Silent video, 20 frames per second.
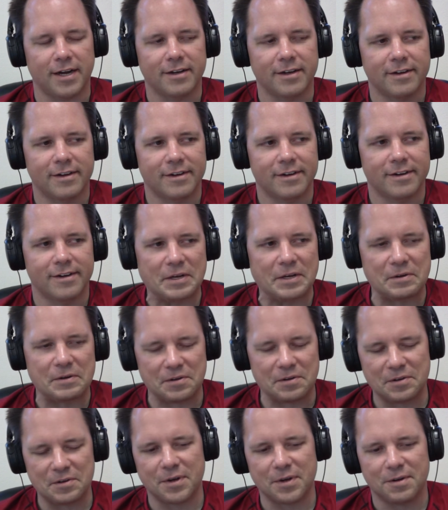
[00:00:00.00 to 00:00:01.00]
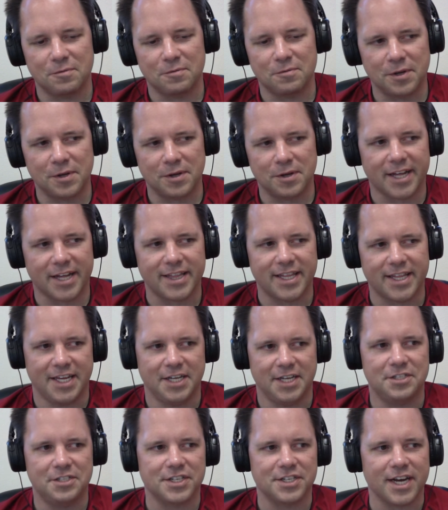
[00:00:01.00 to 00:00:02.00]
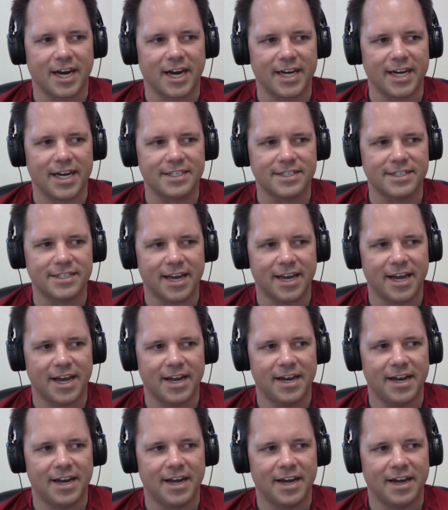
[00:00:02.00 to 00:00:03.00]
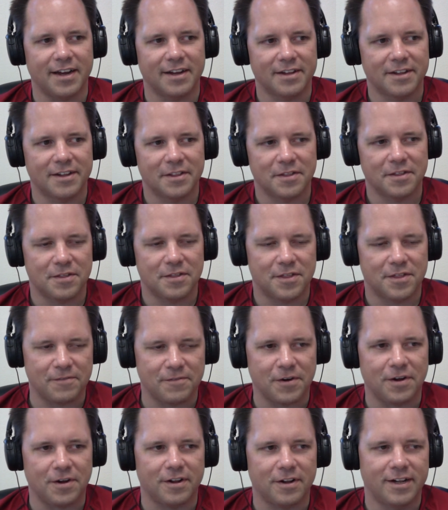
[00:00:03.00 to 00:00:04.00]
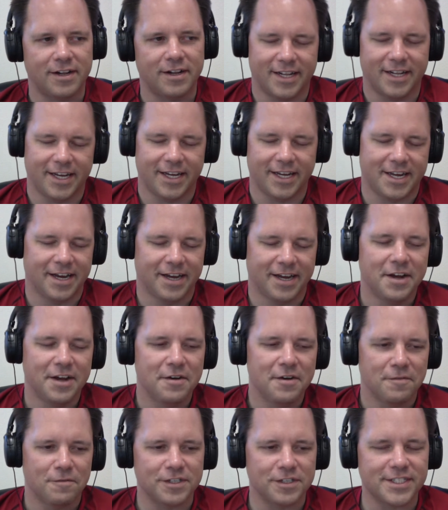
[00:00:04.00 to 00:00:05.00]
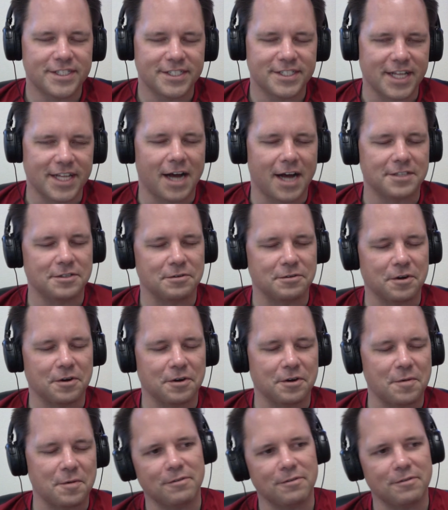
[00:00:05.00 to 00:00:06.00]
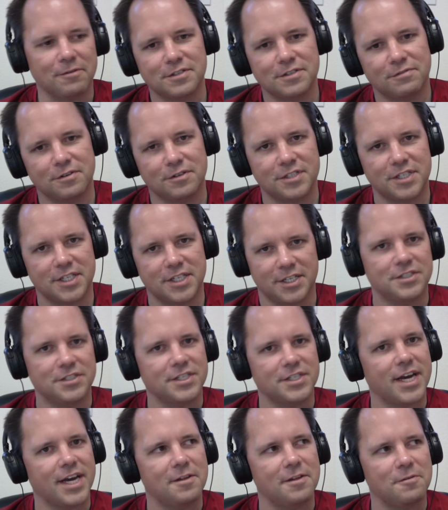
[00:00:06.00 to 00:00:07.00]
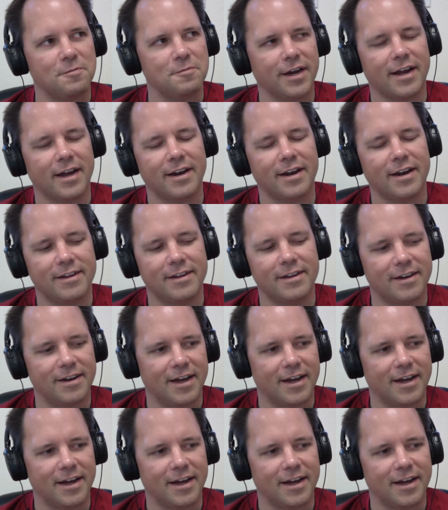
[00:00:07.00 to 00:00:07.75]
we got the Aegis guys, and they've all, like, for instance, the Hot Zone Commander was the first Aegis guy that we got, and